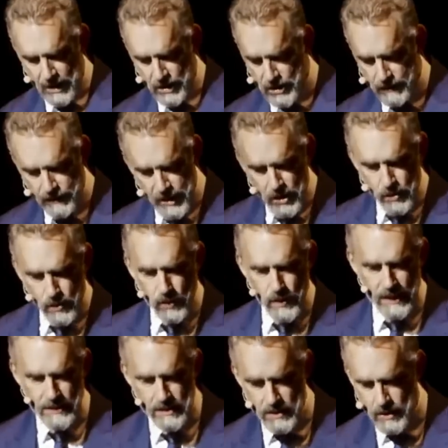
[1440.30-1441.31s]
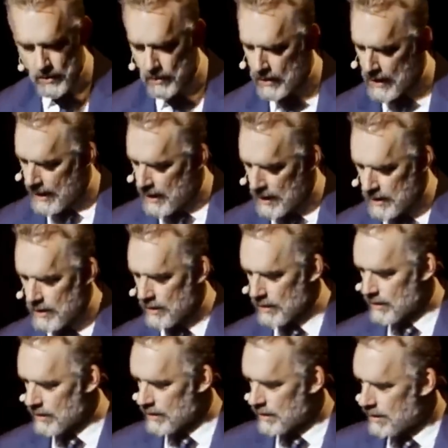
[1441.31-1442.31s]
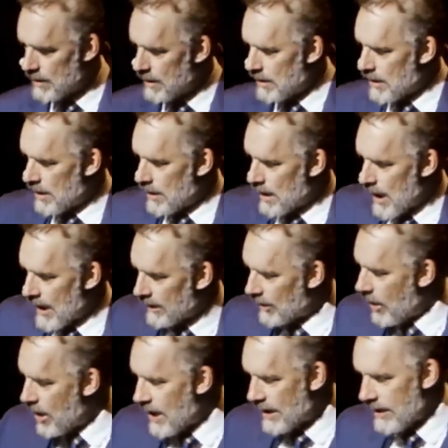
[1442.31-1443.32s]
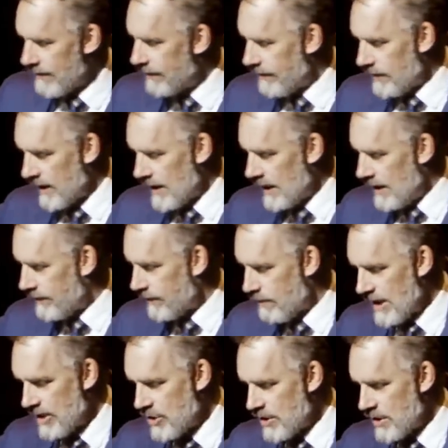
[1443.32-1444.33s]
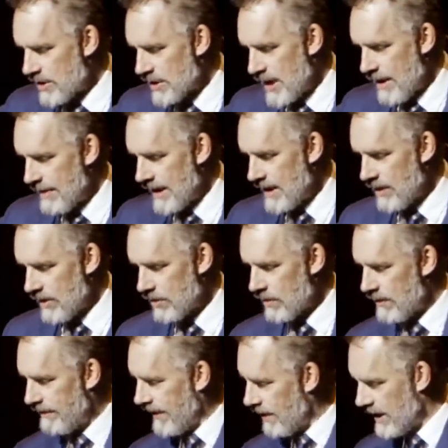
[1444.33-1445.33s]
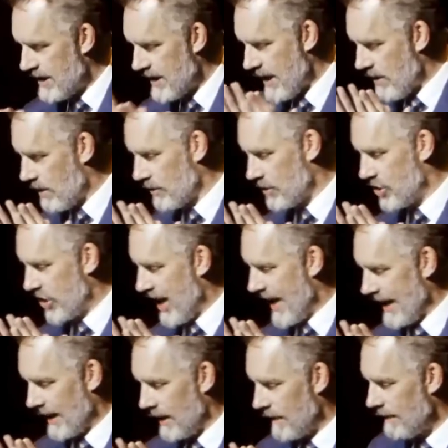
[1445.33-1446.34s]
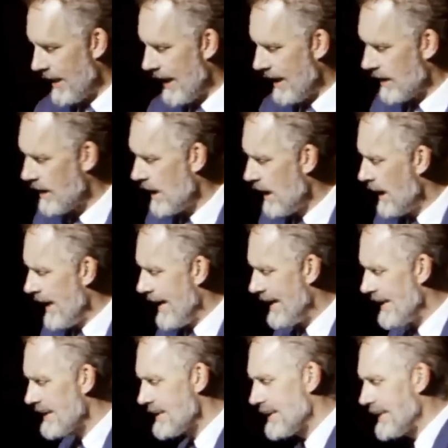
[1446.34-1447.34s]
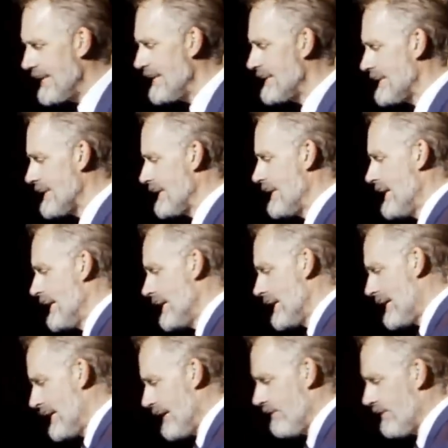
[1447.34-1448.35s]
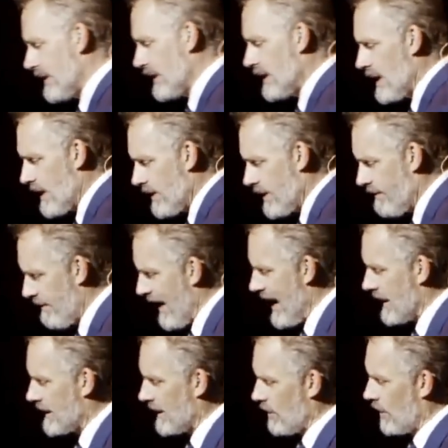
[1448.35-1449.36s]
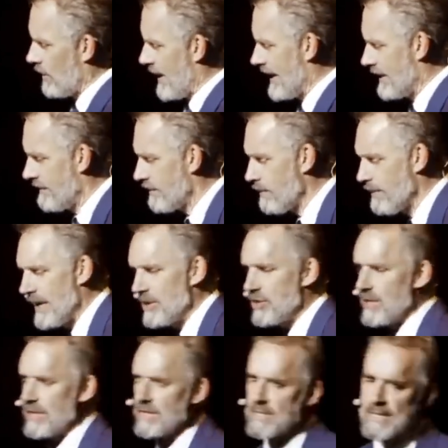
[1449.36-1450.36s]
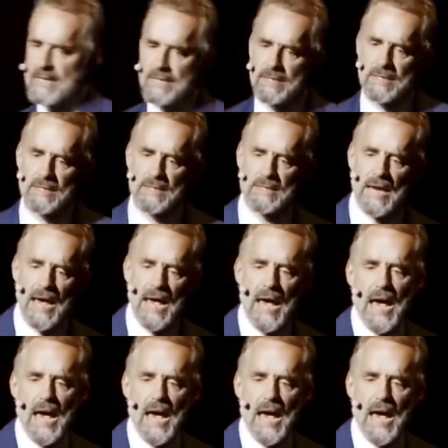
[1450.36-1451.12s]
much of you. And so a lot of information is coming in through a very narrow channel. And it isn't easy, given the fact that all that information exists,